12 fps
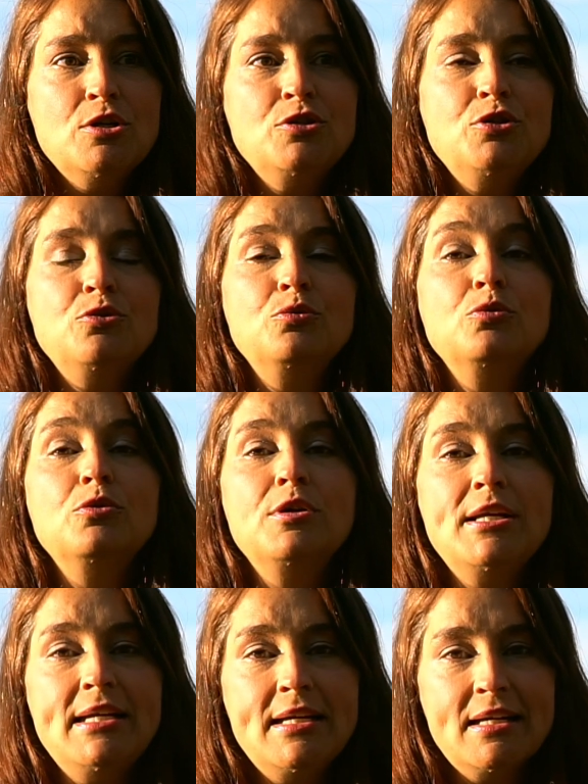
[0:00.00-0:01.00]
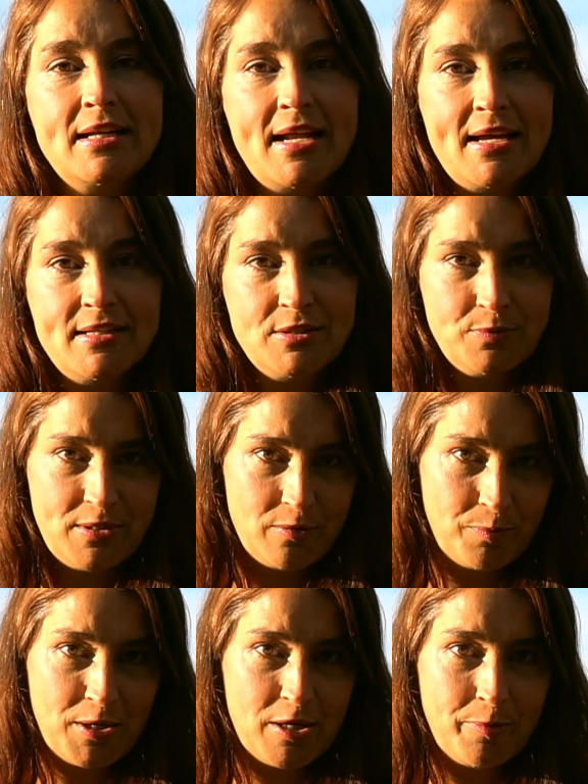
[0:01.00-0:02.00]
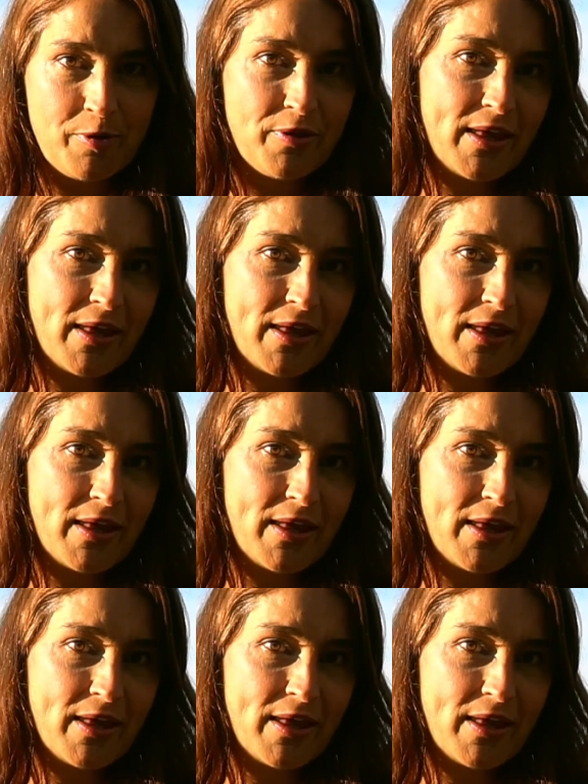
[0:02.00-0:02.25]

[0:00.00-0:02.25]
to reconnect with people